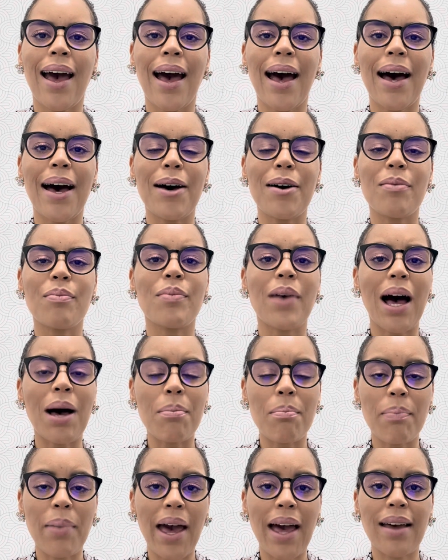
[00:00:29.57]

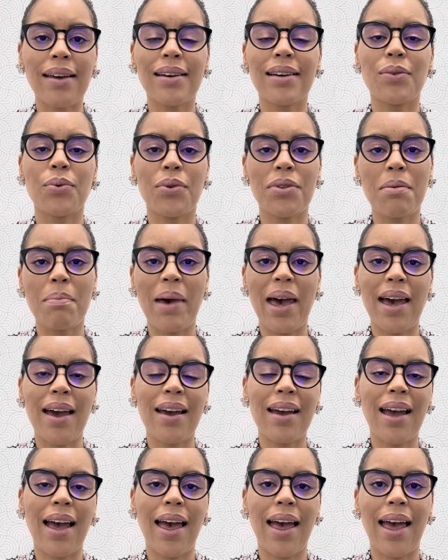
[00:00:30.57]
I'm back with a
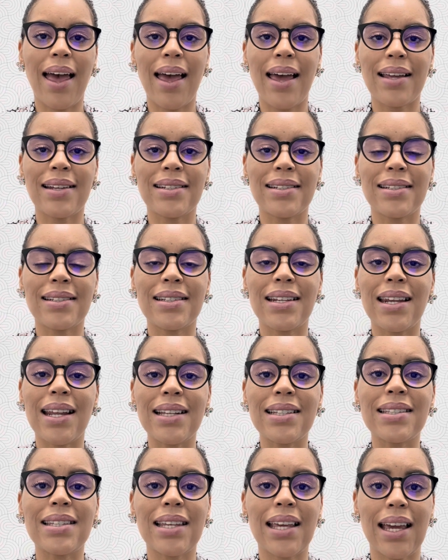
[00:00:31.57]
bang, and
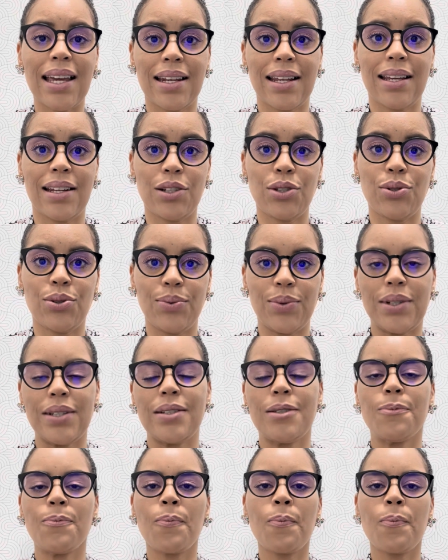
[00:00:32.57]
let's get into it.